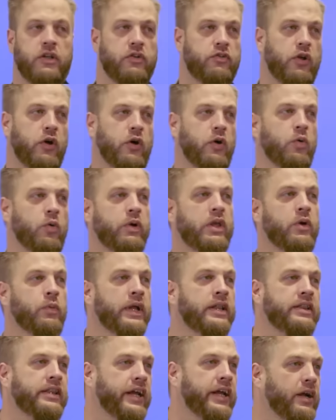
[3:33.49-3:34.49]
So we
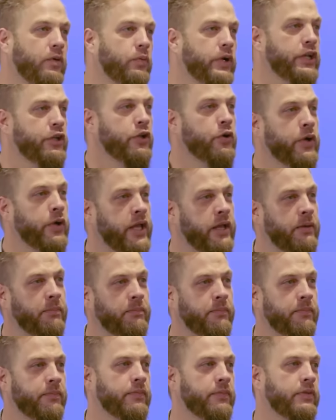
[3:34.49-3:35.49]
went there. We knew
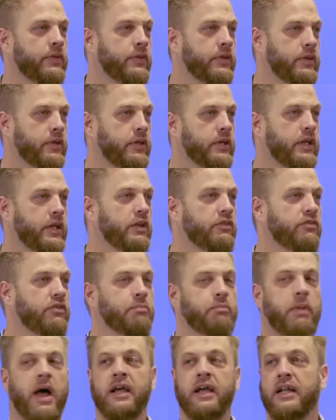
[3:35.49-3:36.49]
him. He was
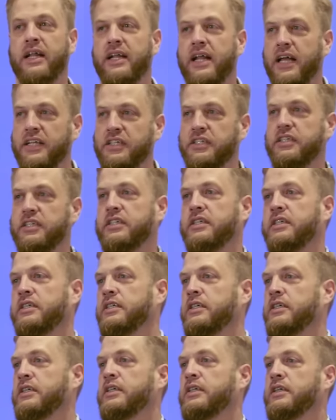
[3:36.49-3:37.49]
from Bangladesh.
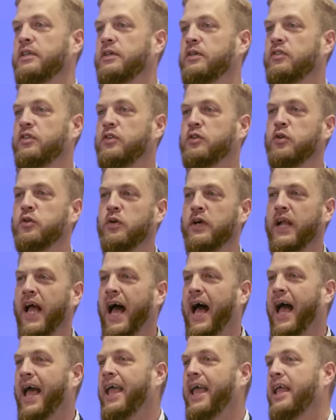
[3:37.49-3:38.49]
He's a cool
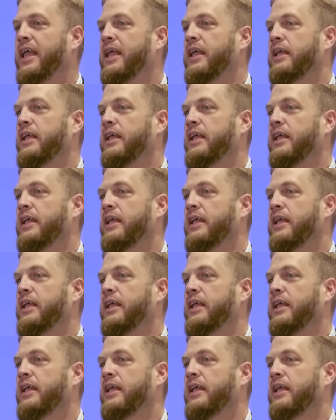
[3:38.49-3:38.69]
guy.